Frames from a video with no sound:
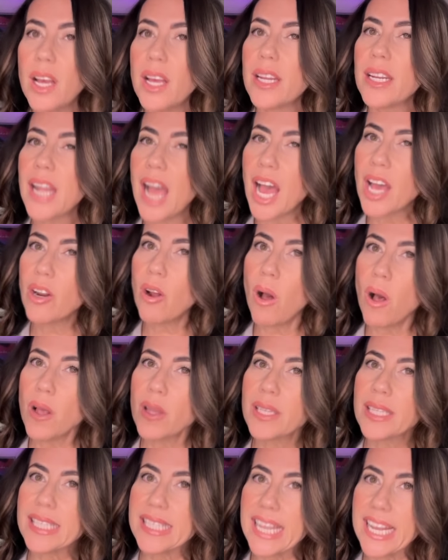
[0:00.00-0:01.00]
Not all
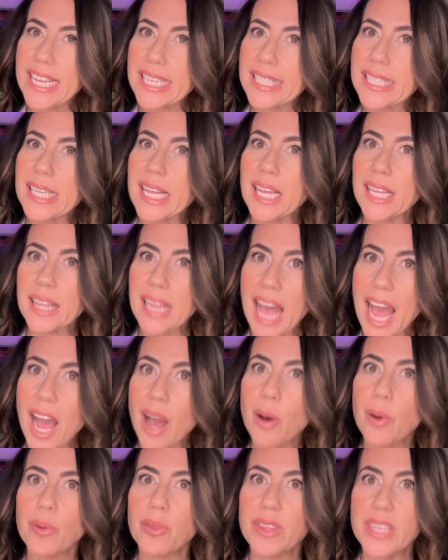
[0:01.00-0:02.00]
states
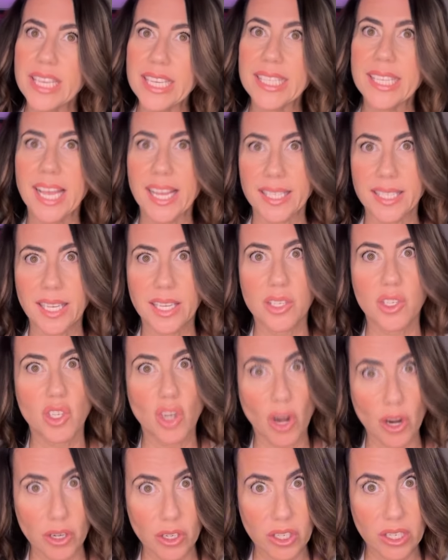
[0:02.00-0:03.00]
allow these excess
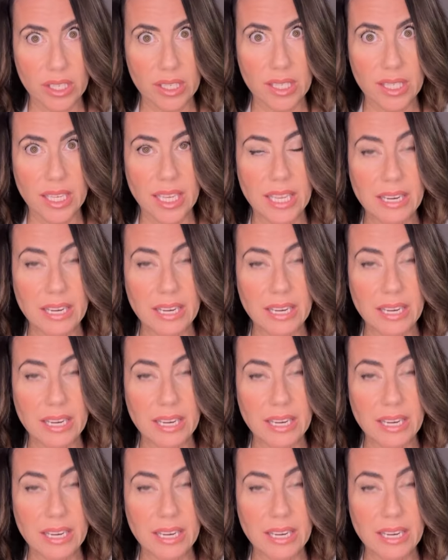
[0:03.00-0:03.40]
charges.